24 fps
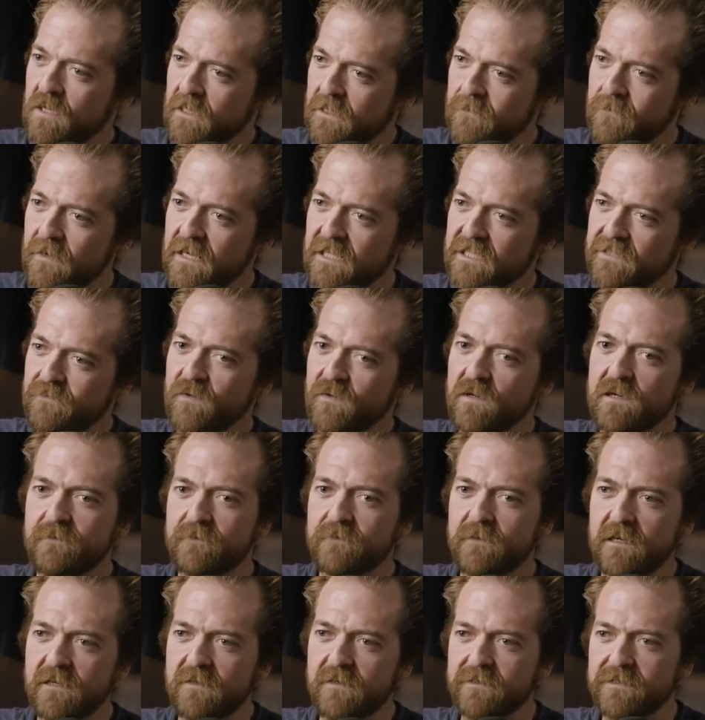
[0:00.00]
like a mate's
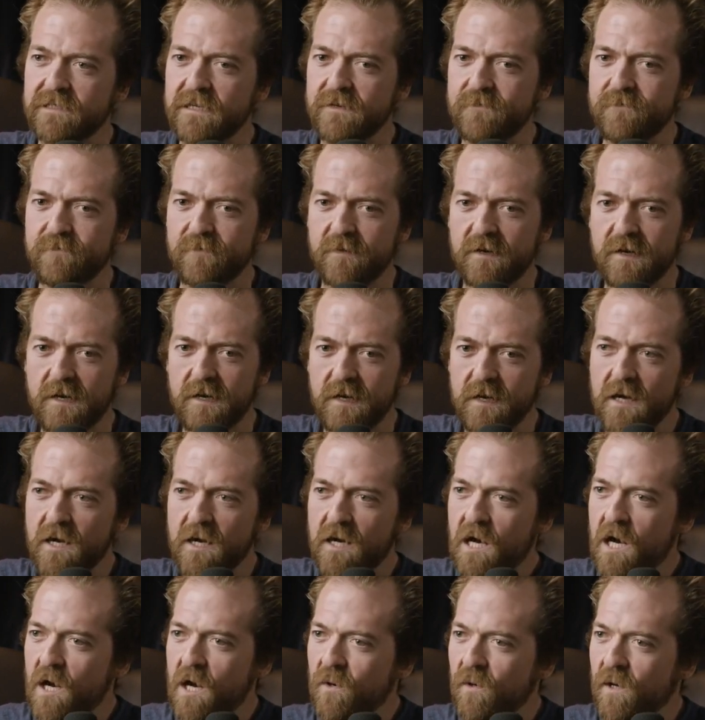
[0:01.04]
birthday or something,
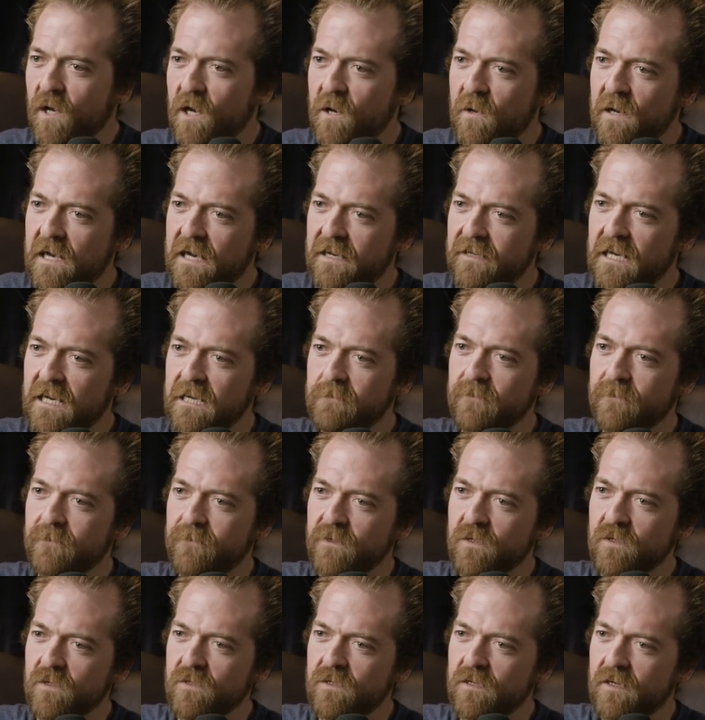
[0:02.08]
I'll go out and have a
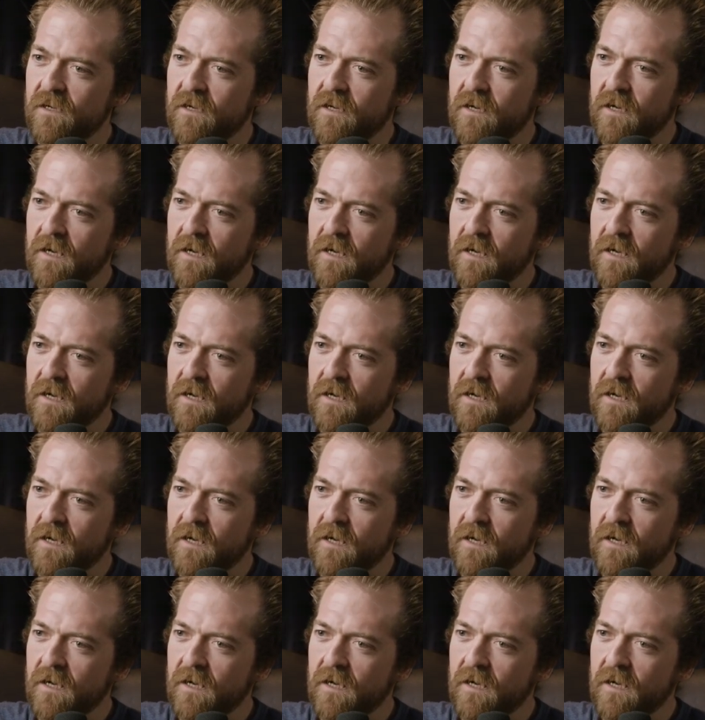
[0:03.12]
few.